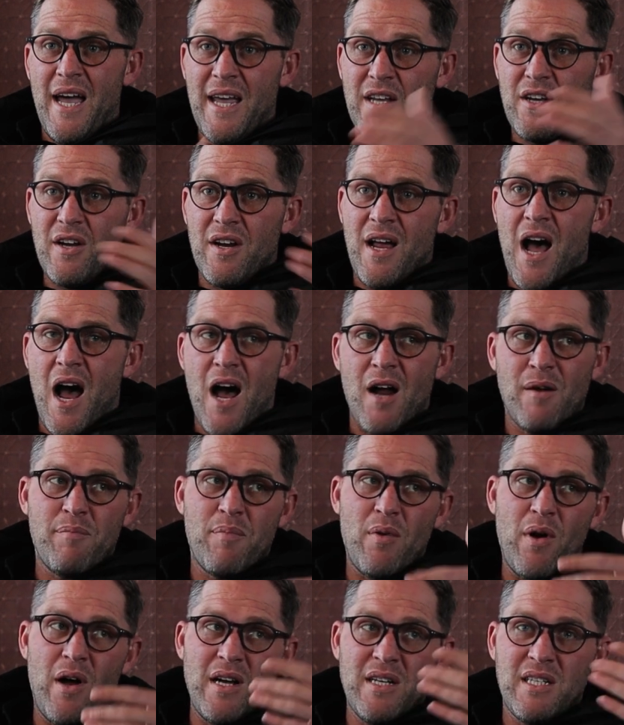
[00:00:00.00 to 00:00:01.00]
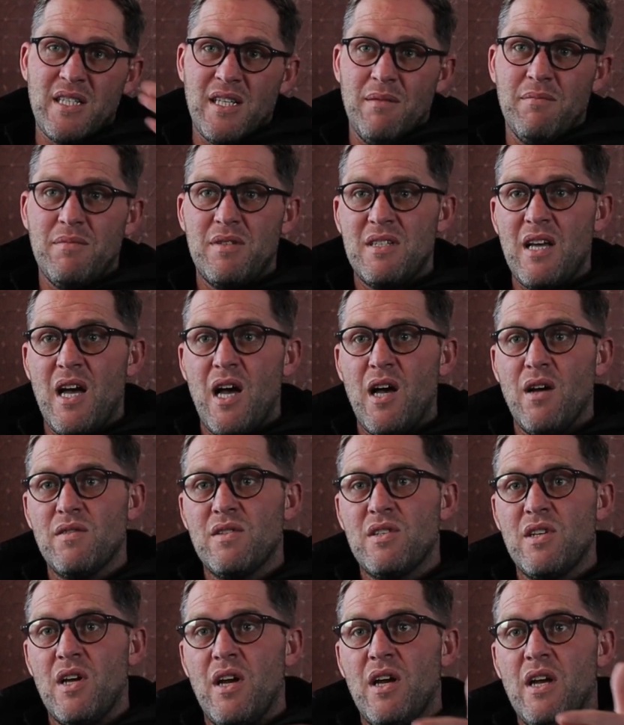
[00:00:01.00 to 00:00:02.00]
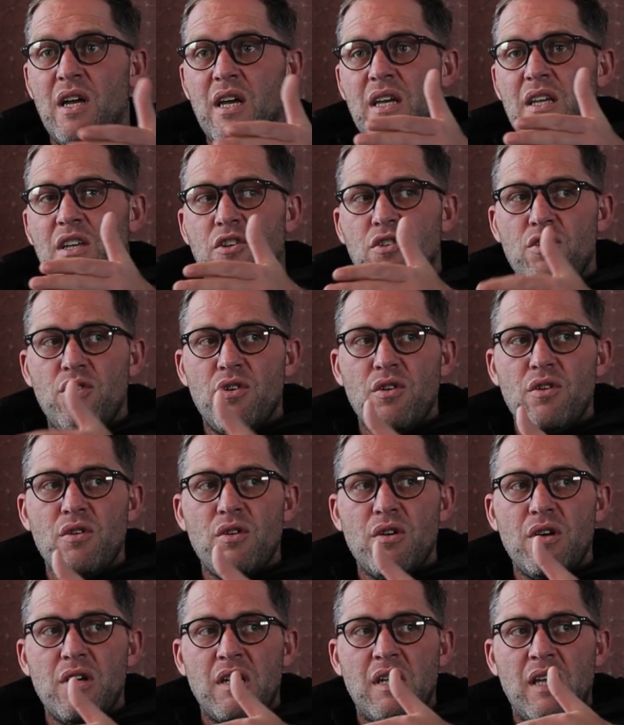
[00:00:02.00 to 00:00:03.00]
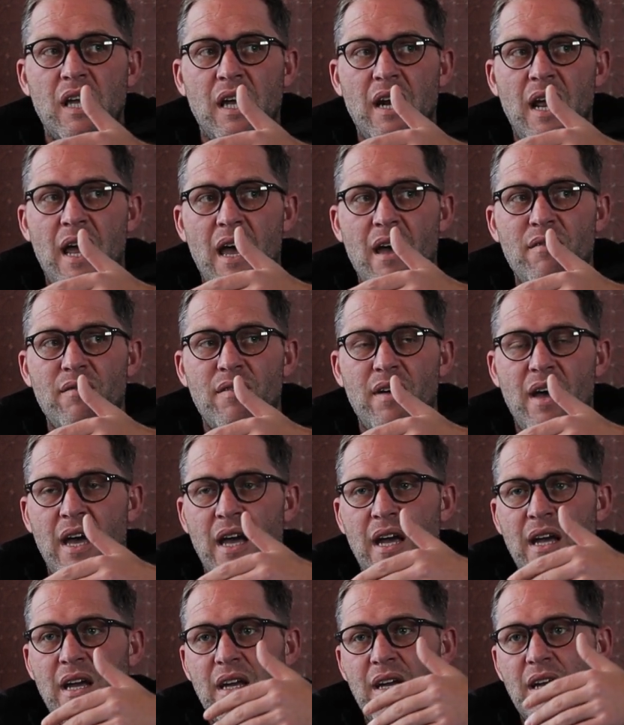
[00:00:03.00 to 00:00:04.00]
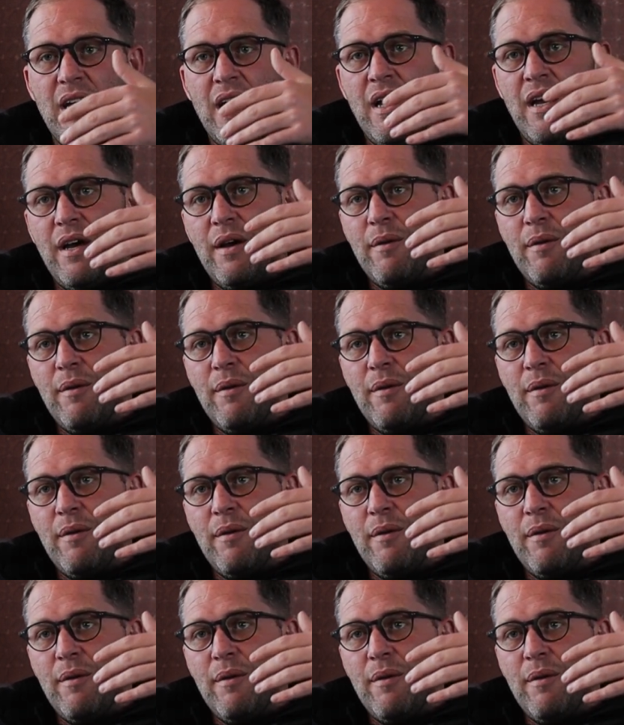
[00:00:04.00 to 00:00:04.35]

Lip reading: they're going to outprice themselves. So you can have a